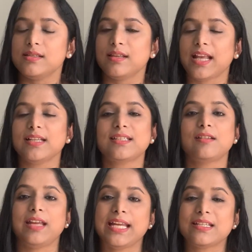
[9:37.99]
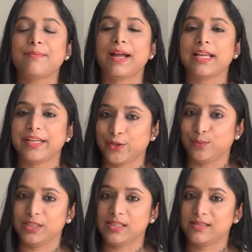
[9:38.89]
that is created by
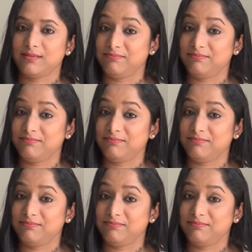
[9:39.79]
humans.